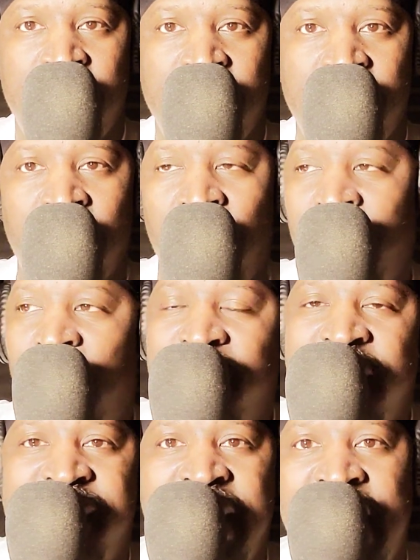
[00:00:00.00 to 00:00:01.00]
No more
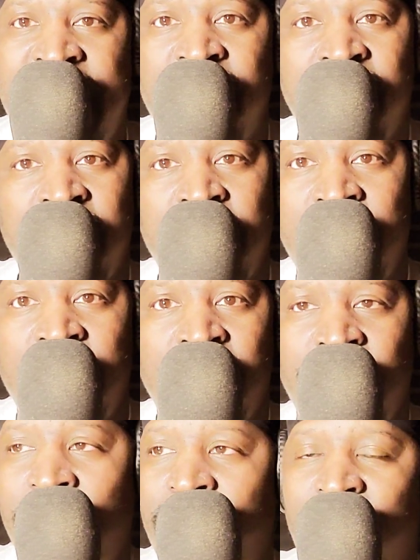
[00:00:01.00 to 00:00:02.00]
designer,
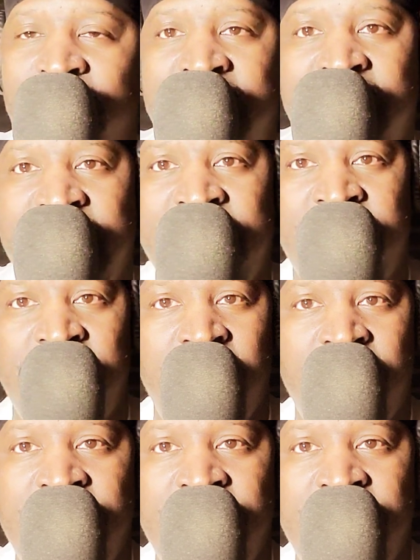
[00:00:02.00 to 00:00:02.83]
No more none of that stuff.